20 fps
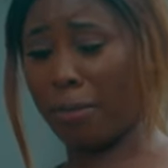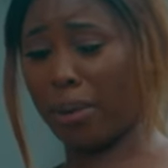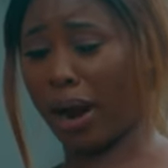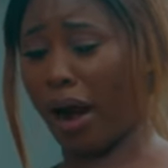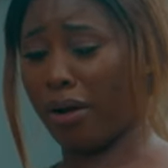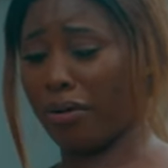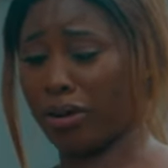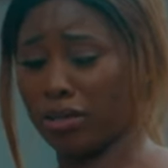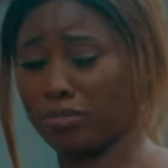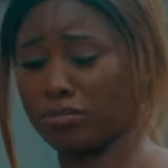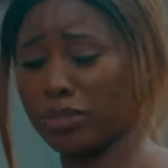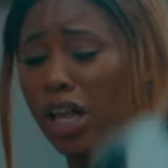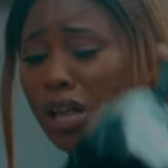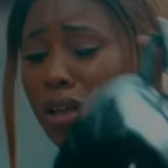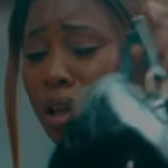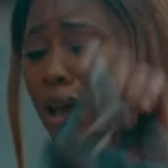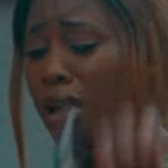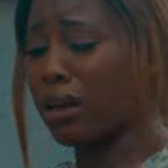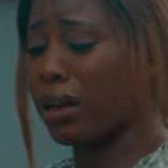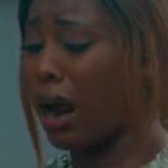I'm carrying.
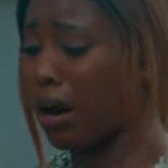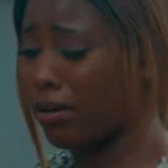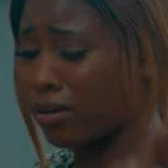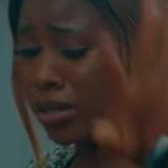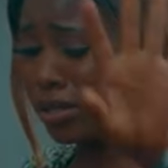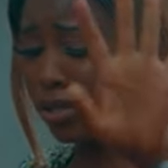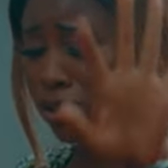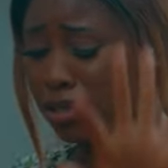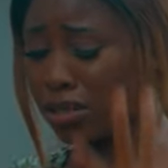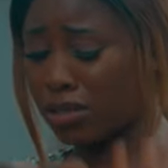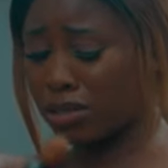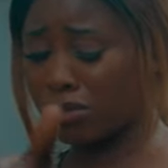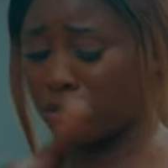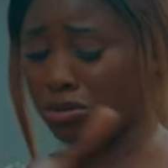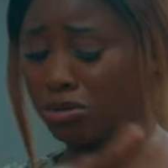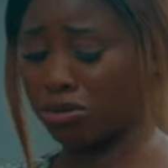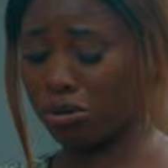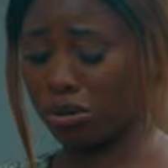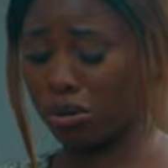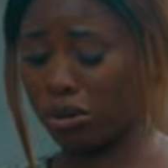Carry this
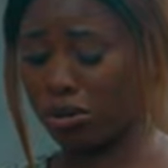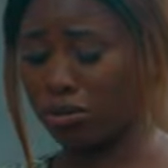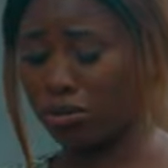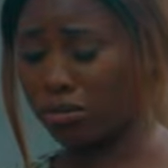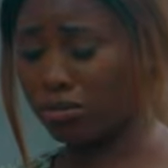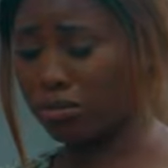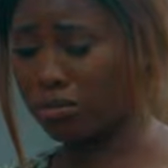thing, Joe.